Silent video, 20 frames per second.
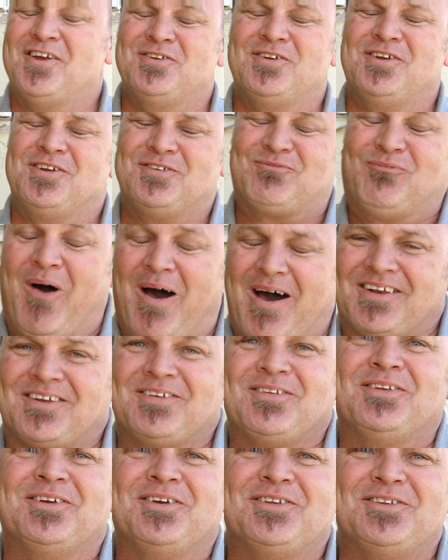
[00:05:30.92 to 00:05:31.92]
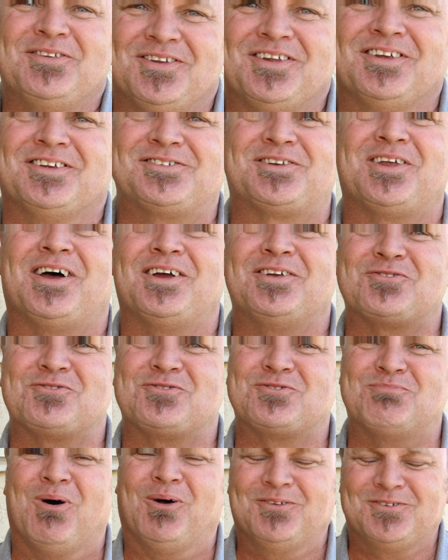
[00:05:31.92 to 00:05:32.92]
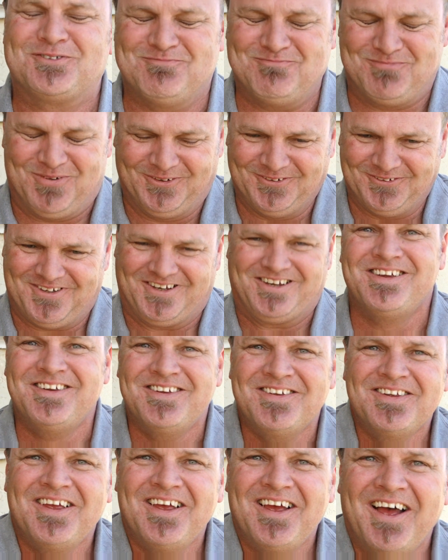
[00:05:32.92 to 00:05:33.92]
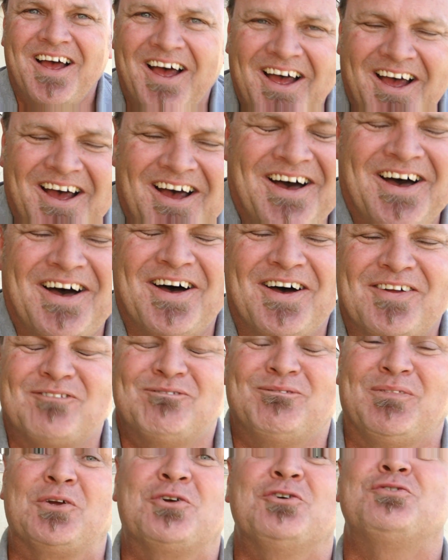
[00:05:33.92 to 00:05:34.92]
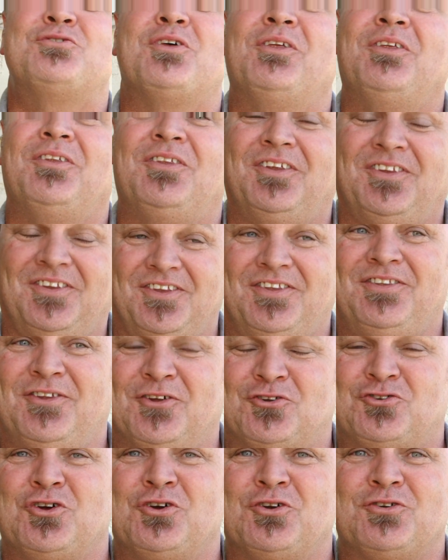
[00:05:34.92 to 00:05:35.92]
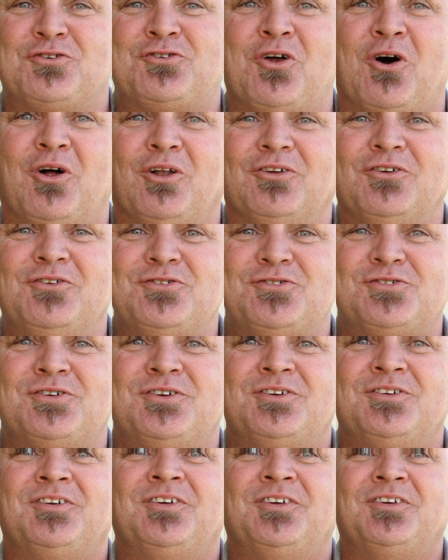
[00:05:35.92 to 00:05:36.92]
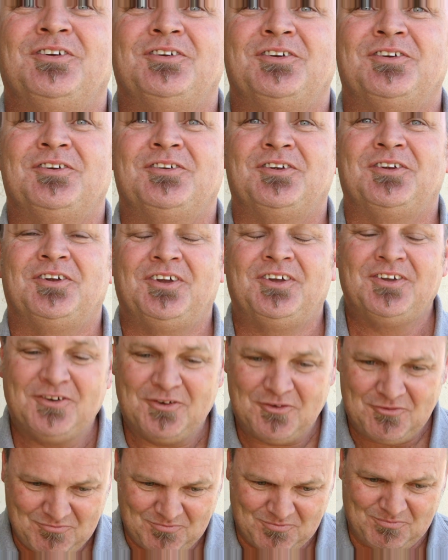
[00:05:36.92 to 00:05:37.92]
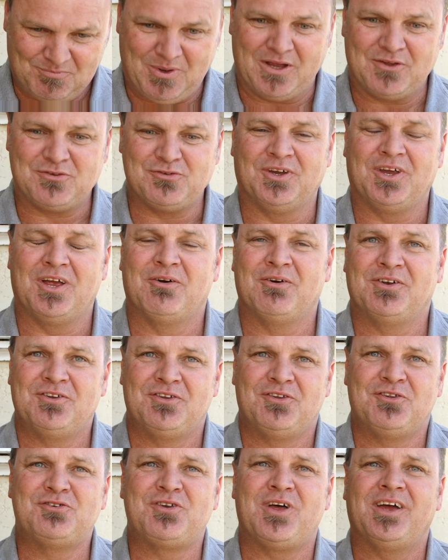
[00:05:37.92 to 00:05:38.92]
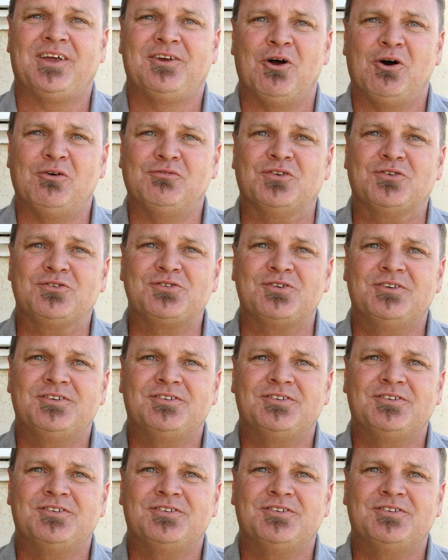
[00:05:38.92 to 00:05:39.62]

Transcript: is part of the state's responsibility, because the tourist dollars basically go into the state coffers.